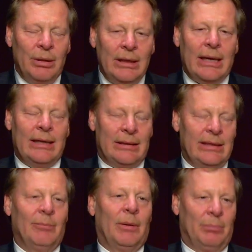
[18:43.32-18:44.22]
be a
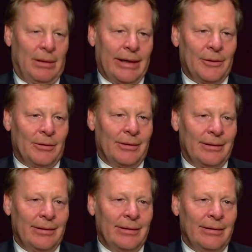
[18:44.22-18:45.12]
team player.
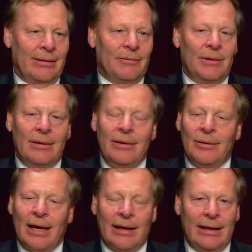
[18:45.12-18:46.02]

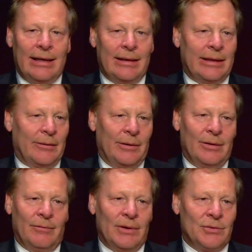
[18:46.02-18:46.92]
You're not going to get there
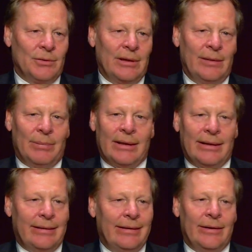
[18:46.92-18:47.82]
individually by,